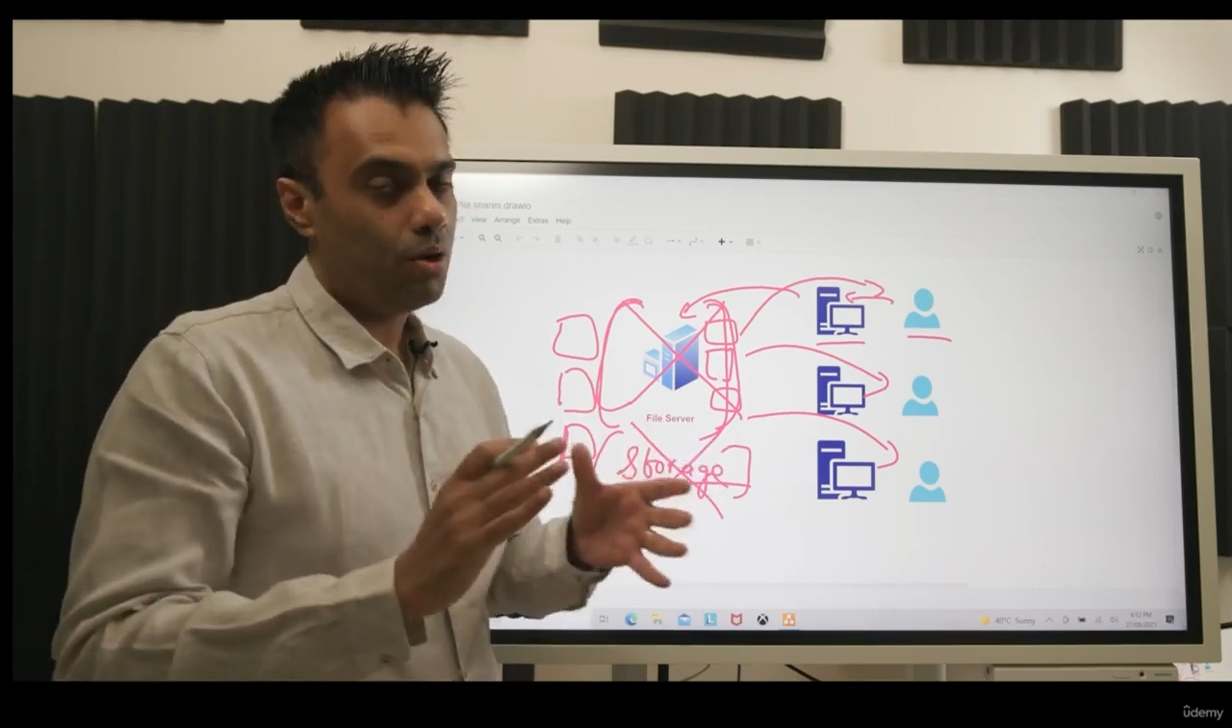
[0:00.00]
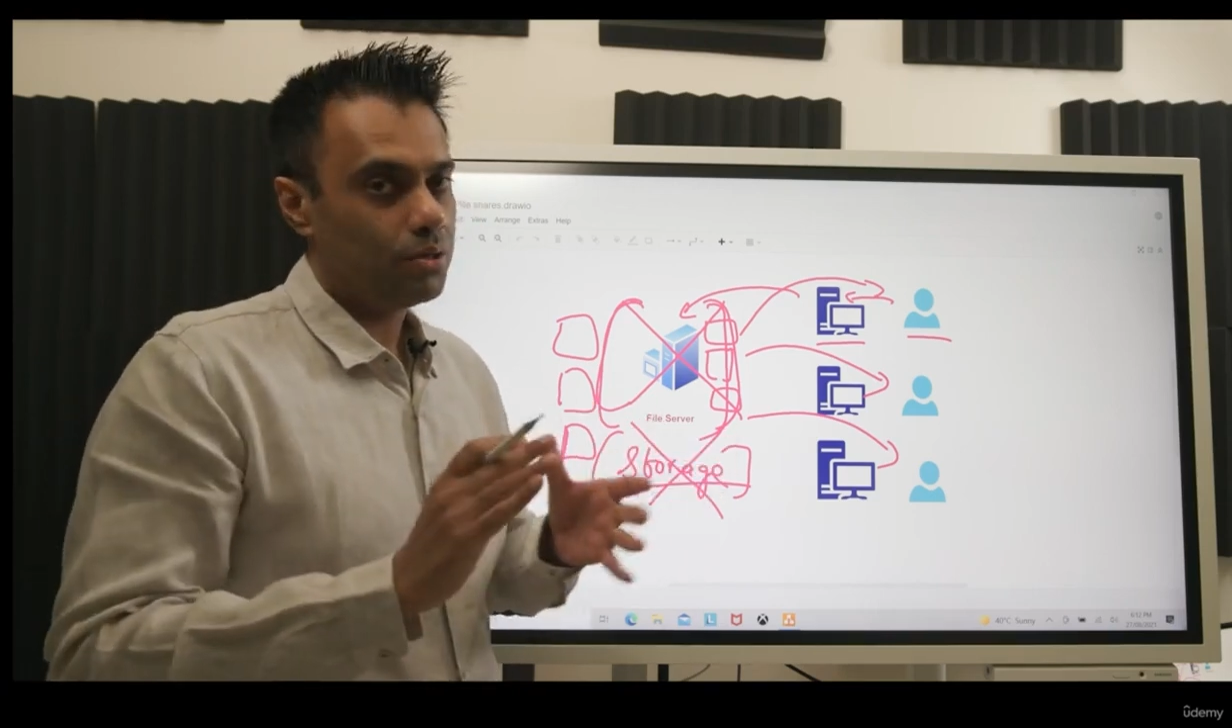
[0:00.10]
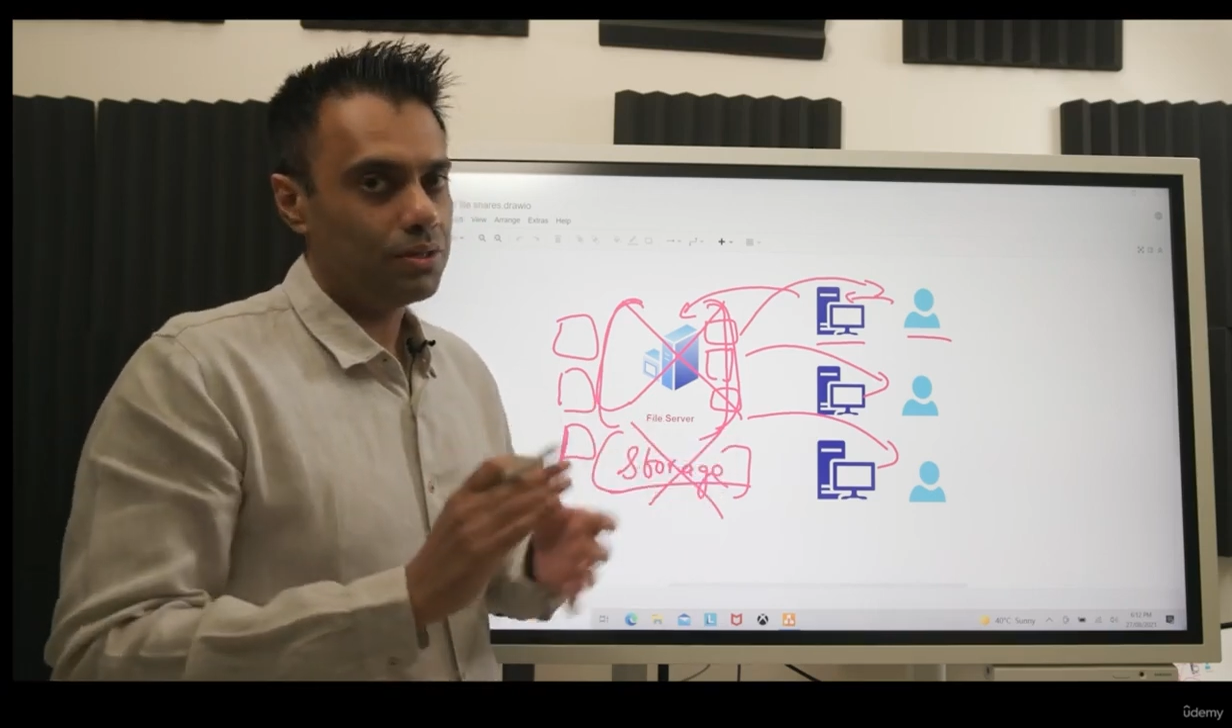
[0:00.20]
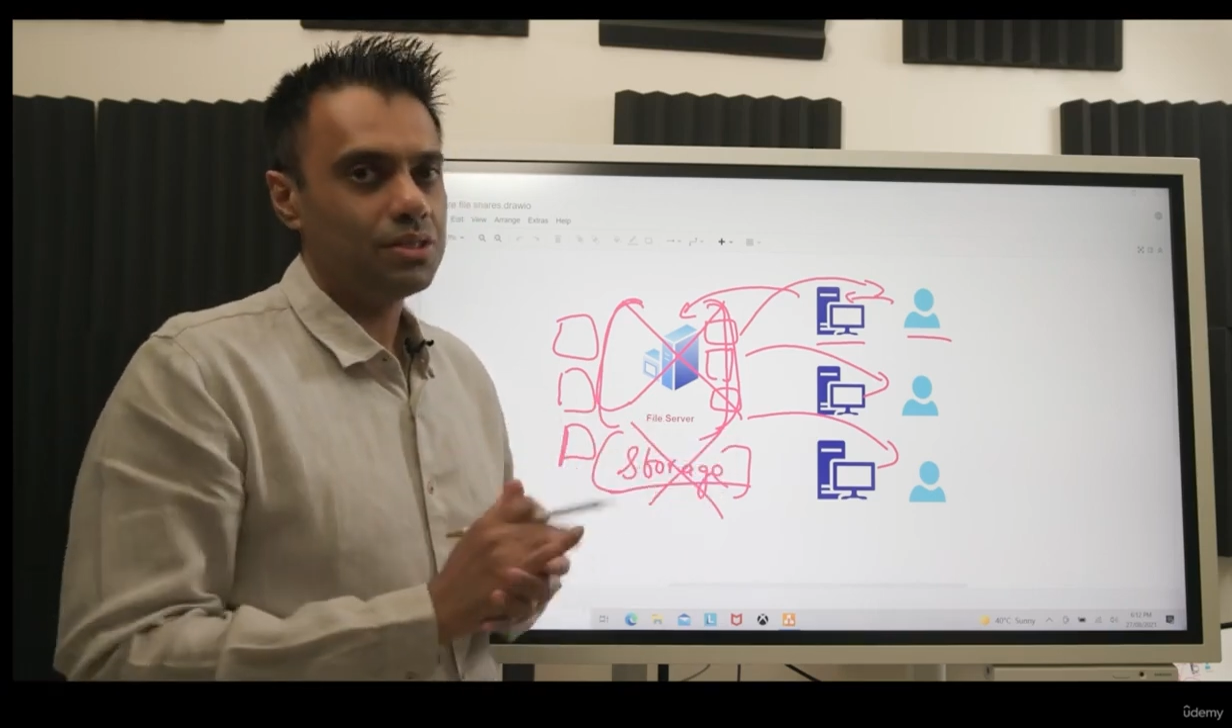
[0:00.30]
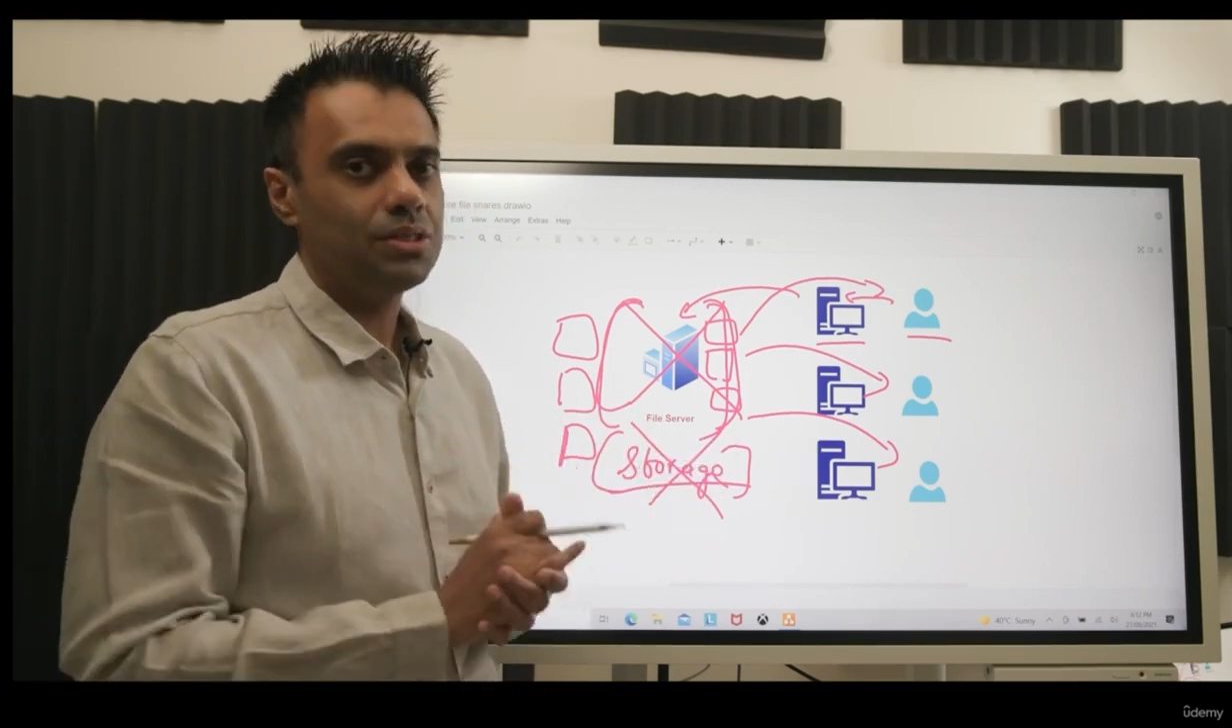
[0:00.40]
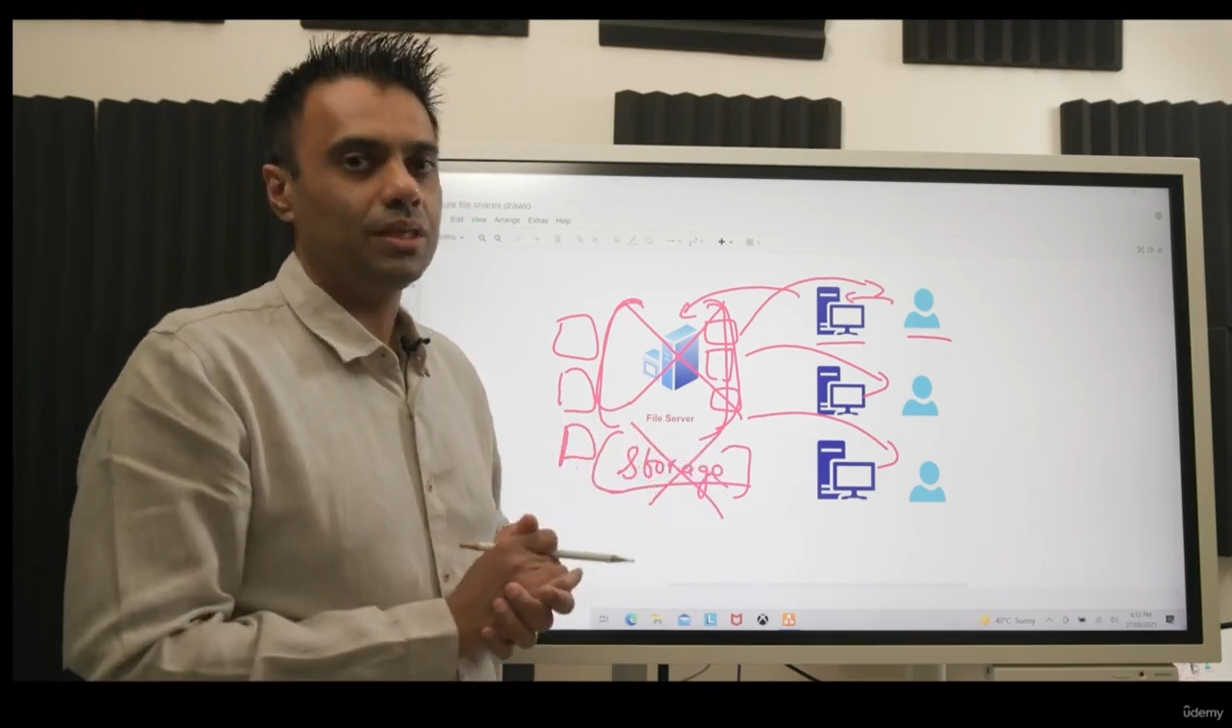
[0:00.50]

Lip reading: onto this